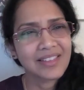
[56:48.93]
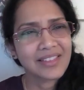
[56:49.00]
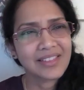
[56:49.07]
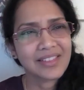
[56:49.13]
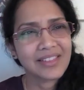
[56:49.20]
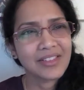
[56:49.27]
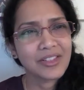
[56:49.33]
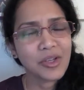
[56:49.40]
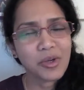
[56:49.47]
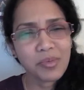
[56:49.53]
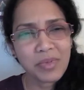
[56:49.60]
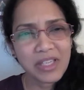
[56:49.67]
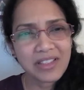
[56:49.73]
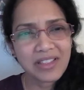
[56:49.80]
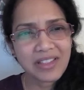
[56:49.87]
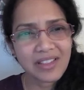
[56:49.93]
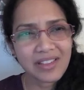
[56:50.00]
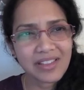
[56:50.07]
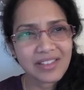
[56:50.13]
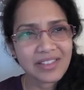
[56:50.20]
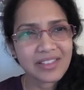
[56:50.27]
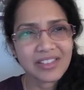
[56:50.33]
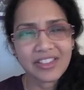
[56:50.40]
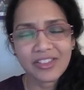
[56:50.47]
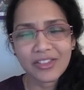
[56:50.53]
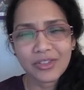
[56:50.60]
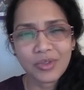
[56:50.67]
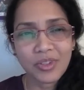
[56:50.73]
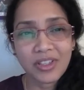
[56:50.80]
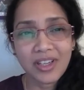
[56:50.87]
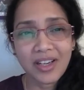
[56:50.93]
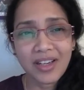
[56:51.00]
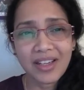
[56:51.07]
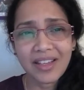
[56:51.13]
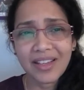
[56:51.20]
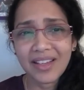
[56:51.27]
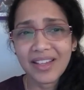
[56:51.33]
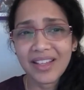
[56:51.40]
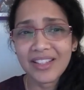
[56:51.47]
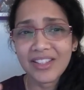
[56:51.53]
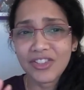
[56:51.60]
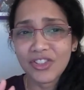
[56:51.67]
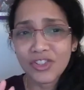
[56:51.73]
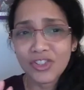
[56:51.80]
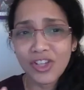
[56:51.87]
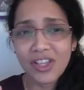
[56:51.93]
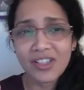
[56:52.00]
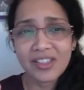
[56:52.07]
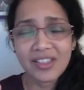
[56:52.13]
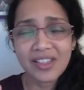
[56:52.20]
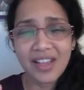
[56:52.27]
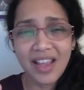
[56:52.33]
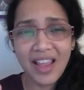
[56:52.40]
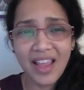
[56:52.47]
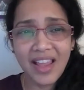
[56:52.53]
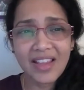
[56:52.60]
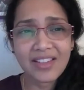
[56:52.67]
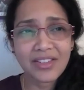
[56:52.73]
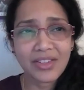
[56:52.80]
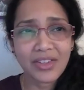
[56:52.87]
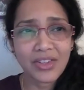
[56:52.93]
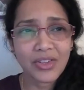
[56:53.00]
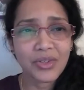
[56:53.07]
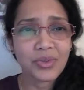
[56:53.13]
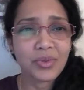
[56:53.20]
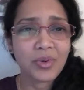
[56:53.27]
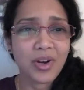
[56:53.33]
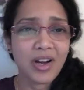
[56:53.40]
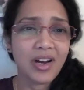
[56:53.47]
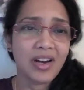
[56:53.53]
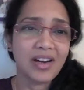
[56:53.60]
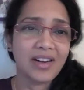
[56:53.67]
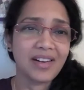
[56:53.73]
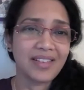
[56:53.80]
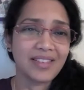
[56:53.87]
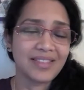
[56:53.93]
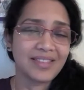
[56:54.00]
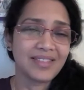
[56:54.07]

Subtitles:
It's no big deal. It's just ordinary. It's just as you are.